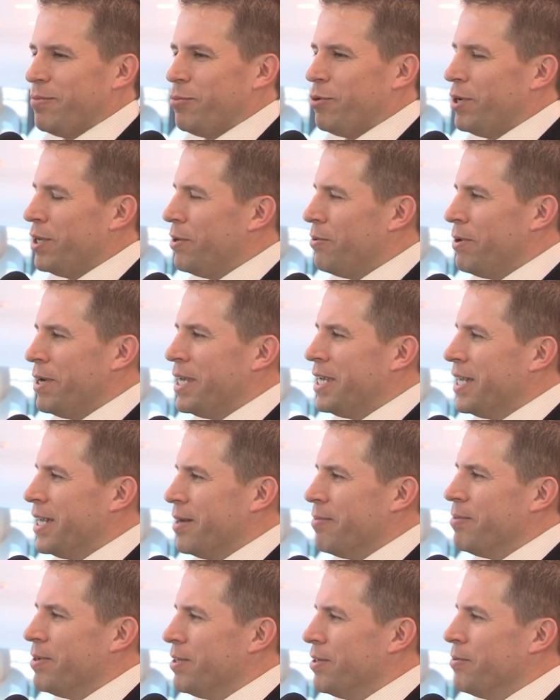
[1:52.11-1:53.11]
Boy, you wake
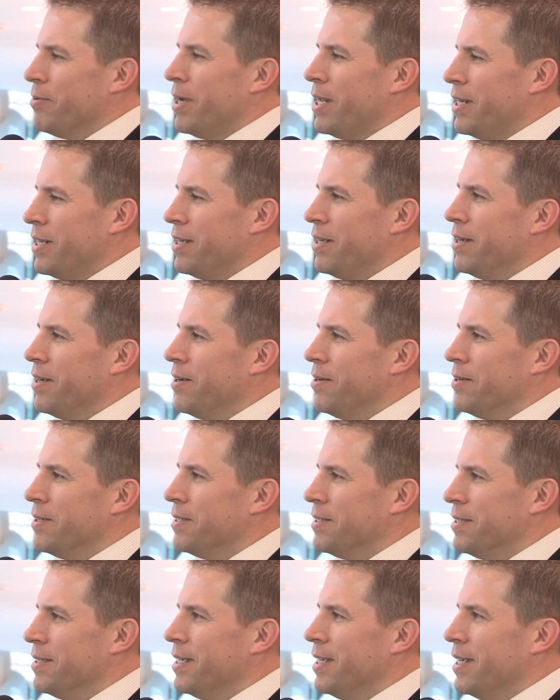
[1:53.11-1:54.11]
up and you're ready to go
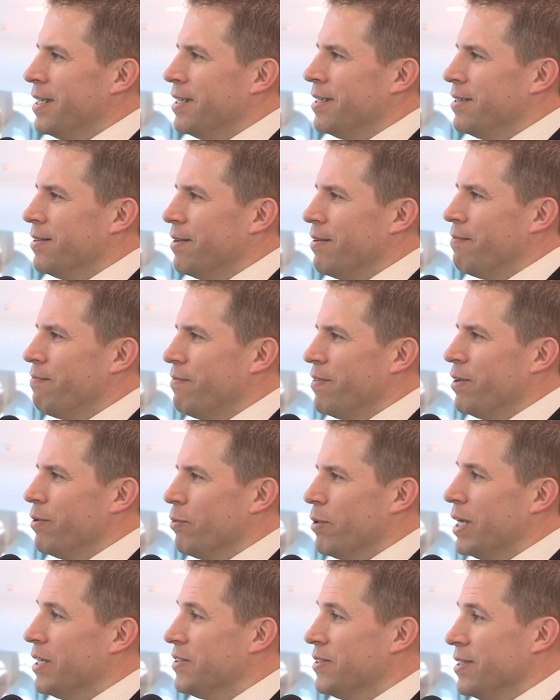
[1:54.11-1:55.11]
and
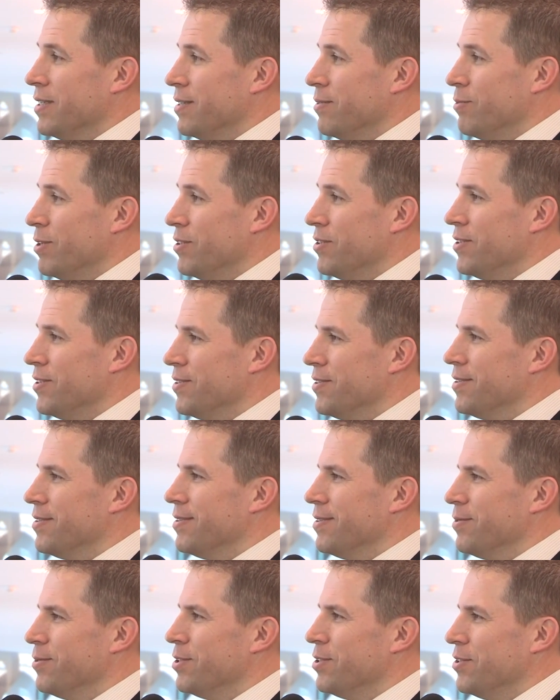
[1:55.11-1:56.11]
feel rested, which
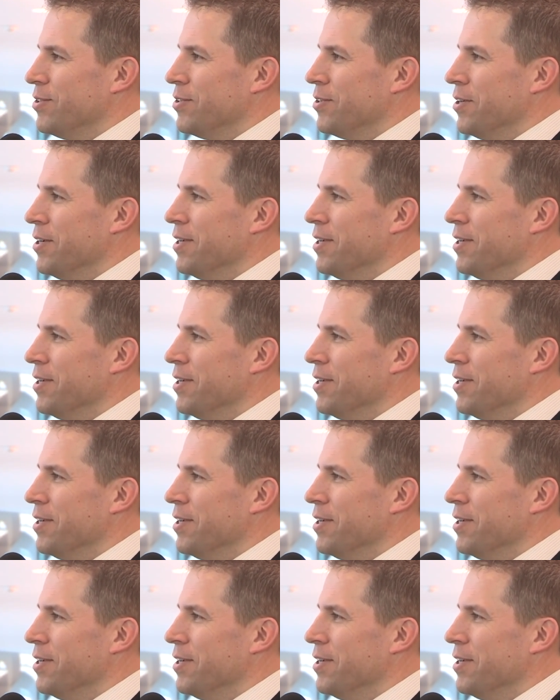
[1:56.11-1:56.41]
is